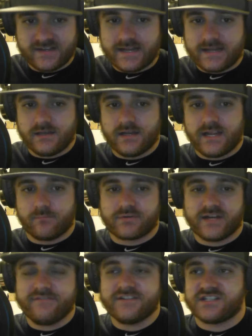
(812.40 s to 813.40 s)
in
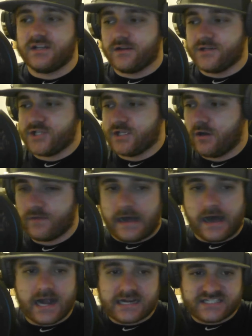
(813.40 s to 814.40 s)
previous series, the
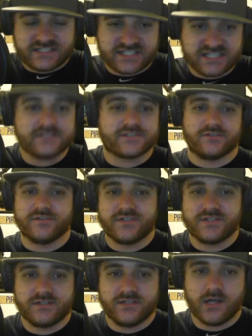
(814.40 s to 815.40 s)
Hawks and
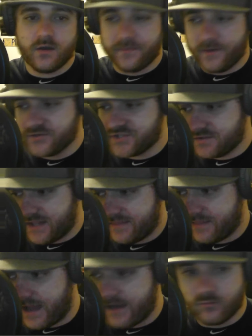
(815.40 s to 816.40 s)
Sixers,
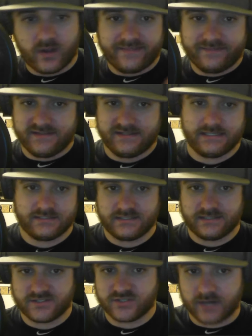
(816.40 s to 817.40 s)
that went the
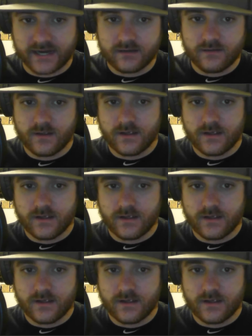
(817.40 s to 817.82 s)
distance, right?